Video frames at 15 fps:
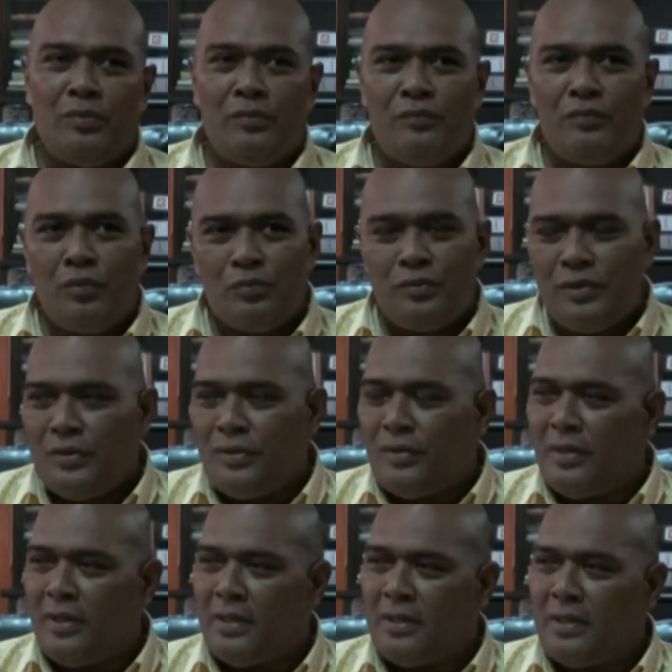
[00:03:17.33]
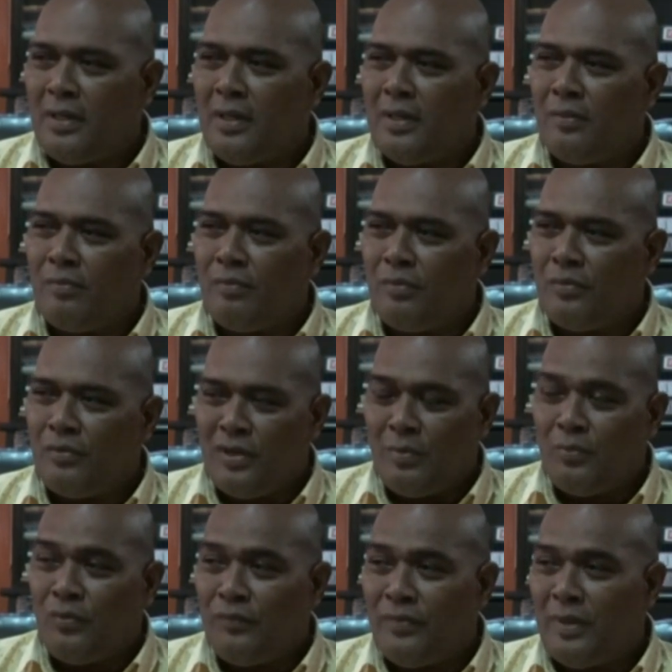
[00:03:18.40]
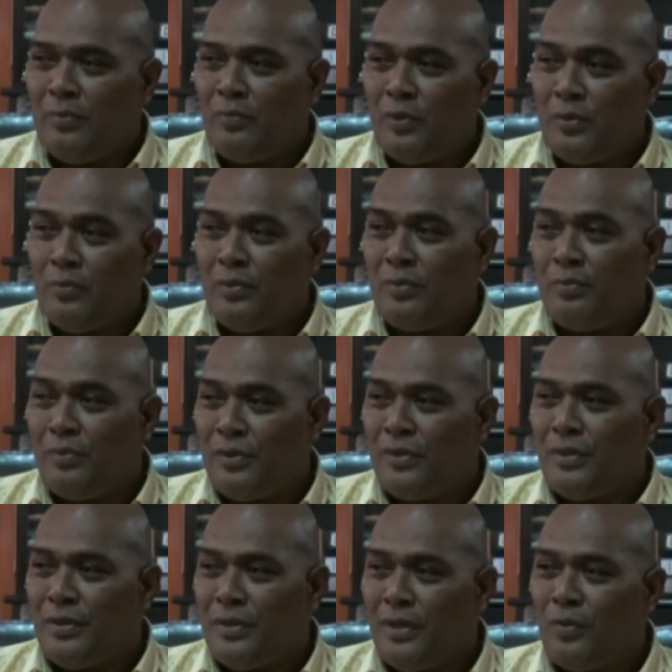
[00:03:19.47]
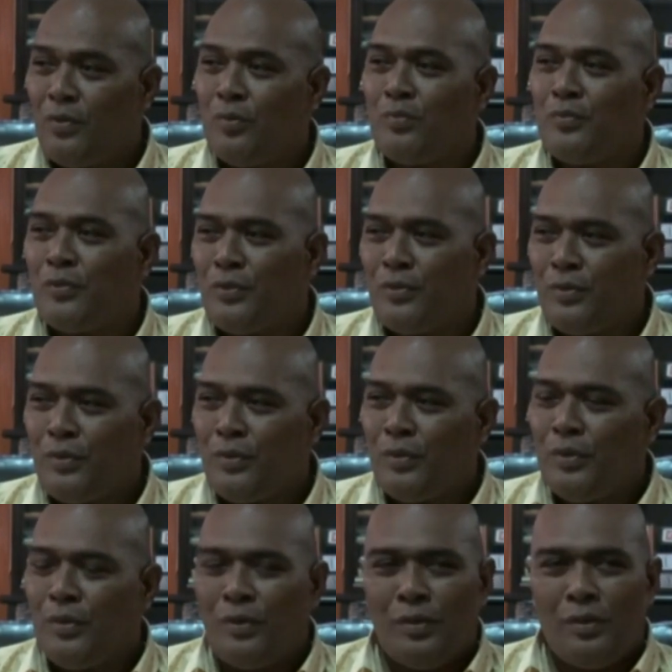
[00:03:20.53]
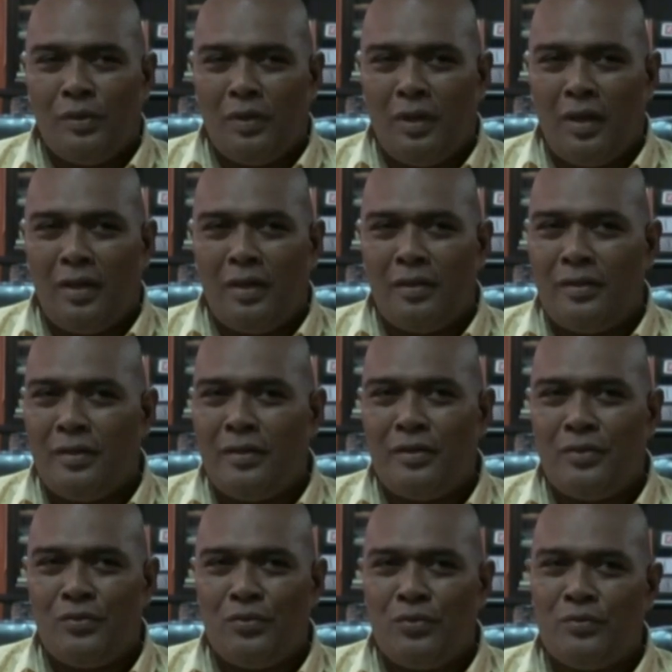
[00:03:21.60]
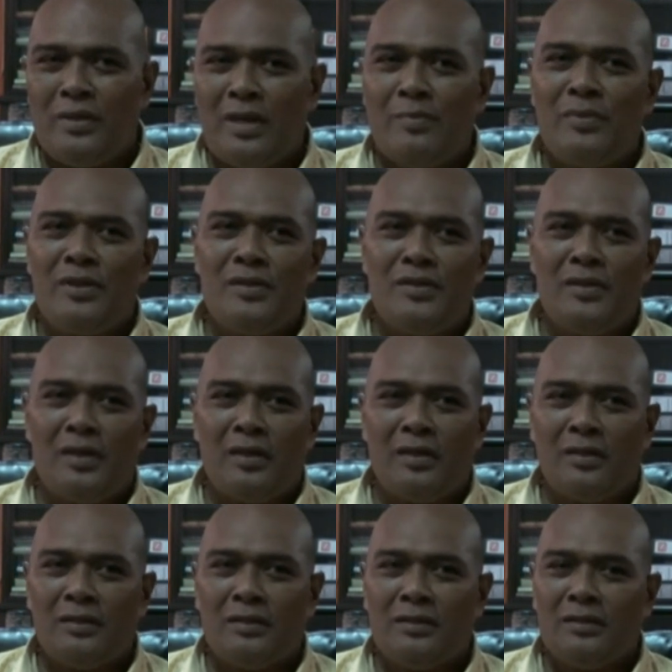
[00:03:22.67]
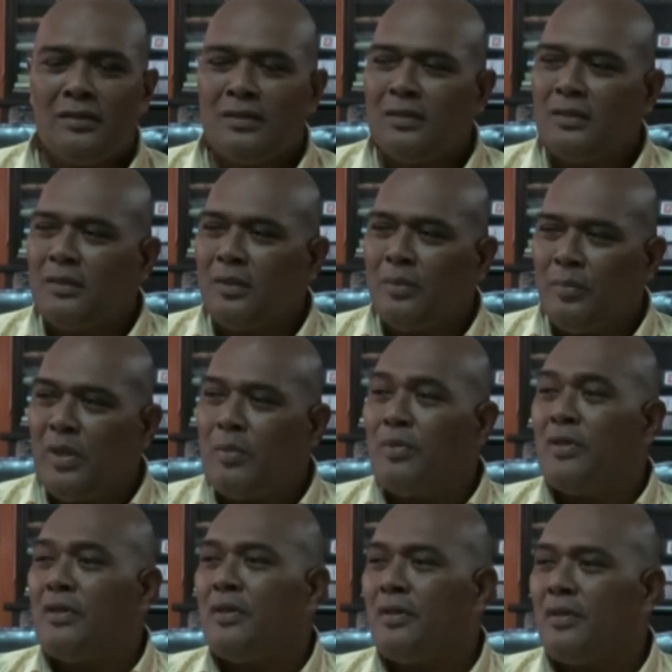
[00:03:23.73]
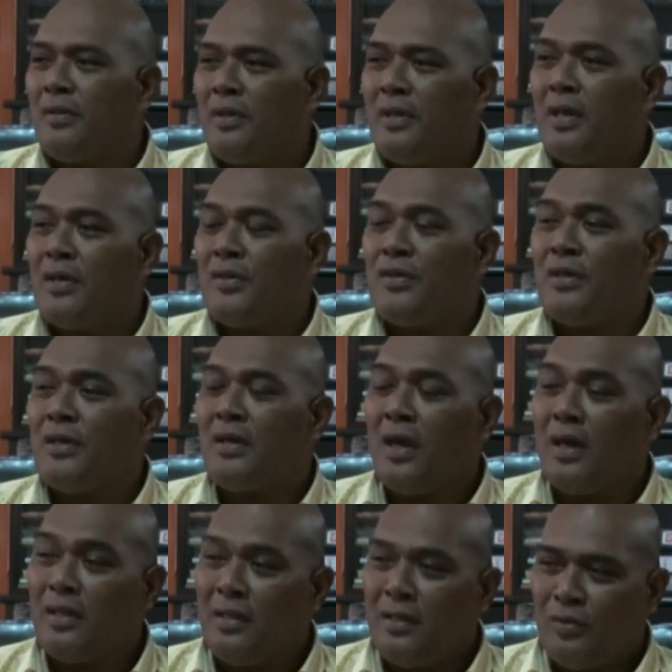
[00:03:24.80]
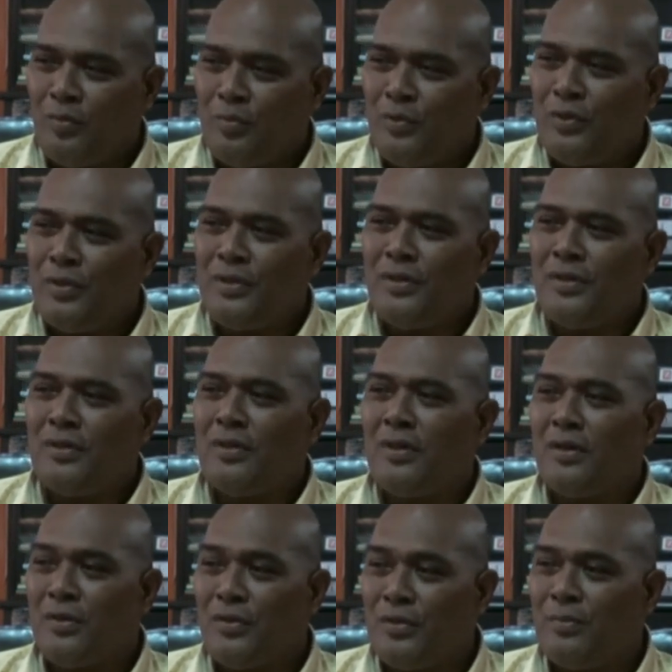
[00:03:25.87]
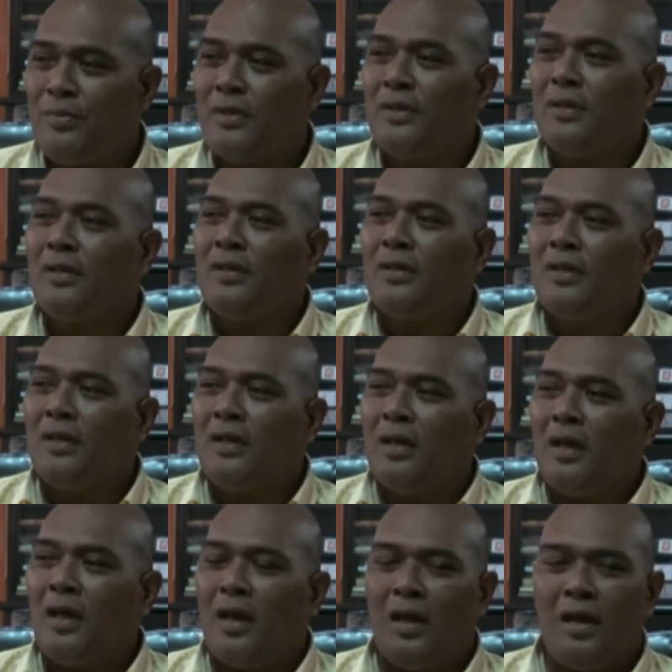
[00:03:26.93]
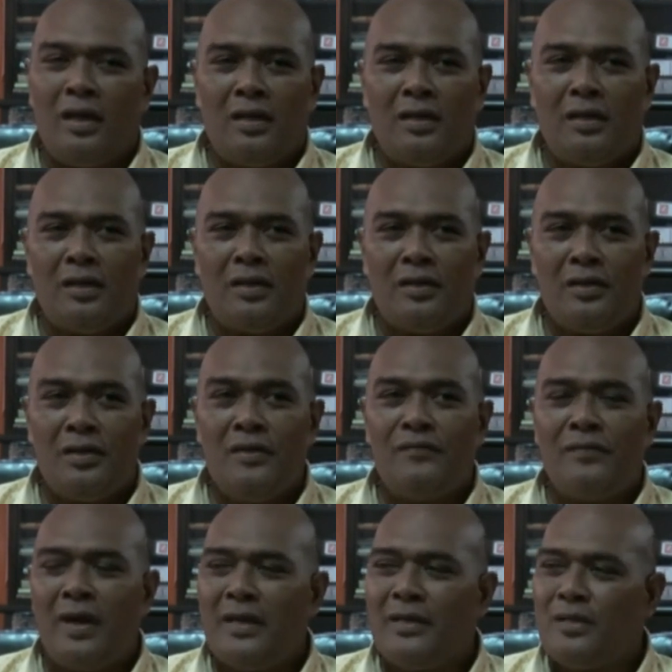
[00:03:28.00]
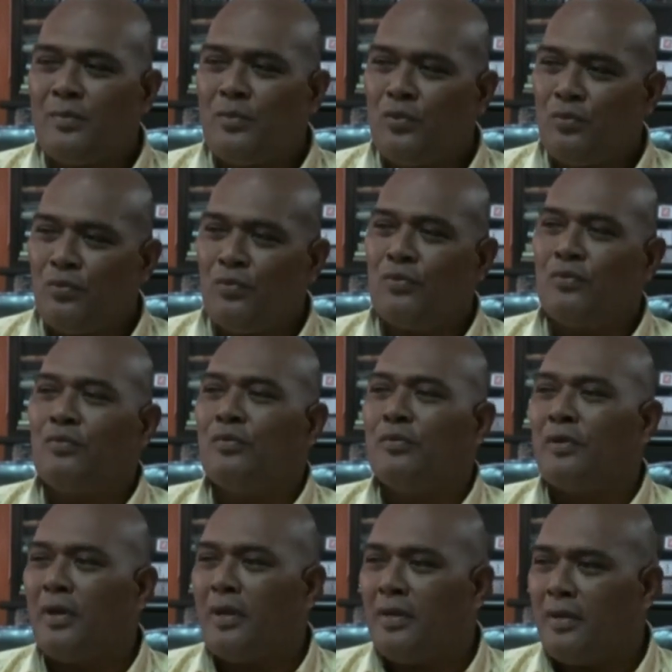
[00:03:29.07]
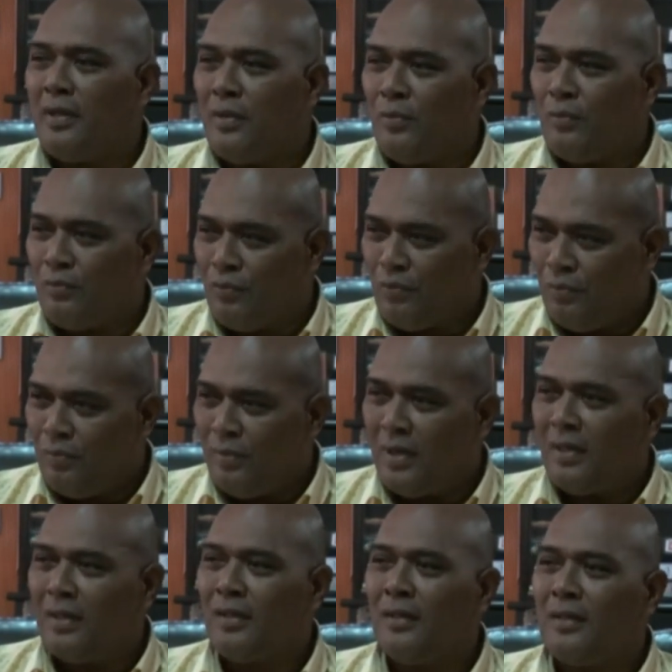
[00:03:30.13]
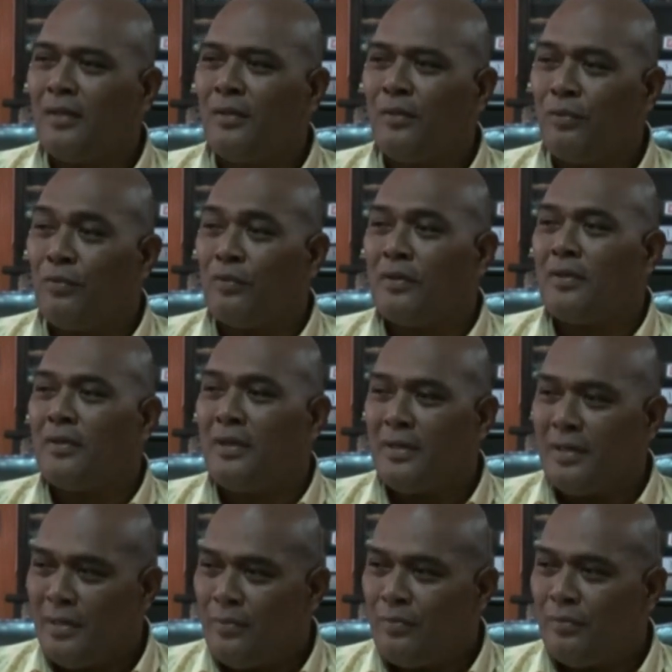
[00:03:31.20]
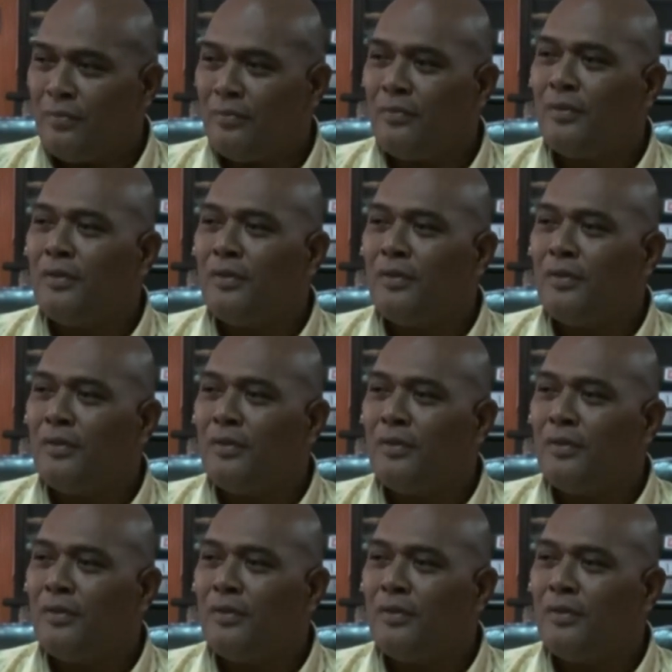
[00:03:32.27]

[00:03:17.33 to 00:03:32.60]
We've noticed that uh, some of them, when we visit their homes, uh, there is no damage. Uh, maybe they are seeing other communities receiving uh, relief items also, and they also uh, thought that they were,